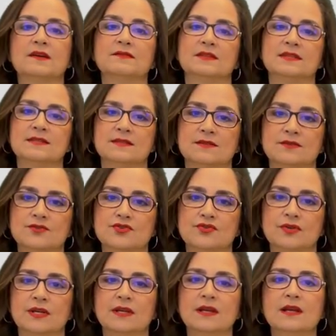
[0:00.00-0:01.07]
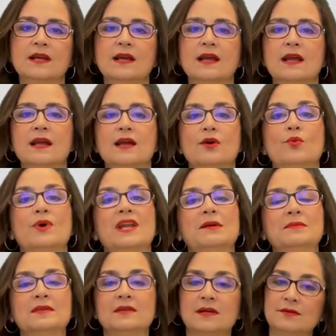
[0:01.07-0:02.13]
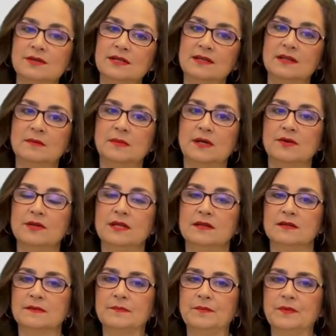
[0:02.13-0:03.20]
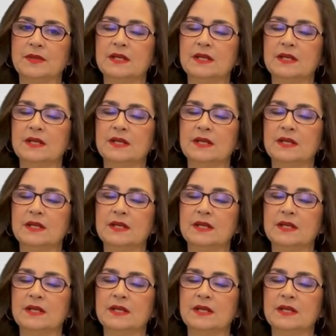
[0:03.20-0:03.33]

after surgery. What I'm talking about here